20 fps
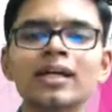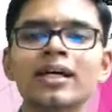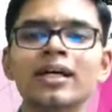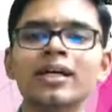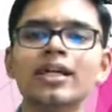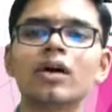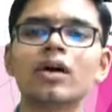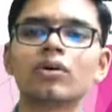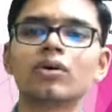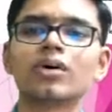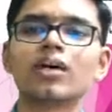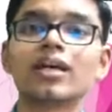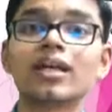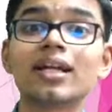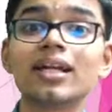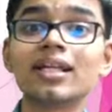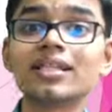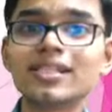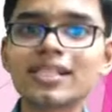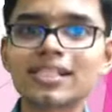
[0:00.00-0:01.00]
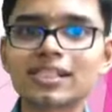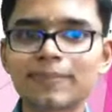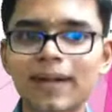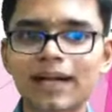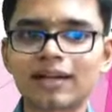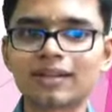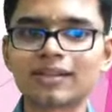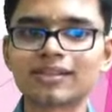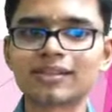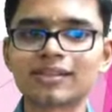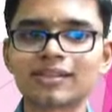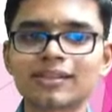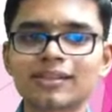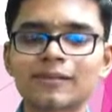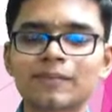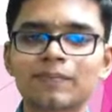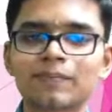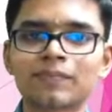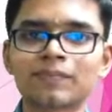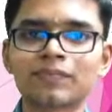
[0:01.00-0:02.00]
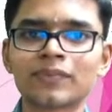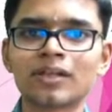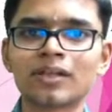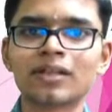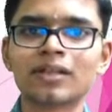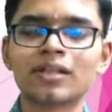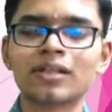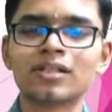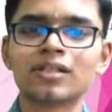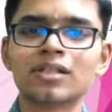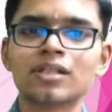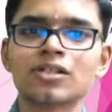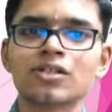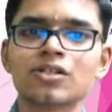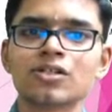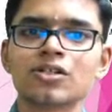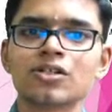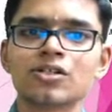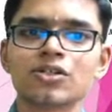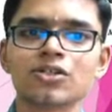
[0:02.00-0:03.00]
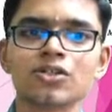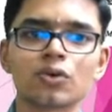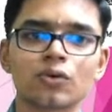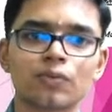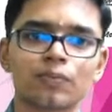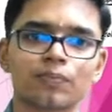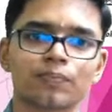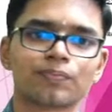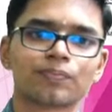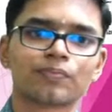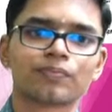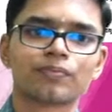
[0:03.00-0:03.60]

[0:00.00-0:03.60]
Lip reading: Now, religious practices. So,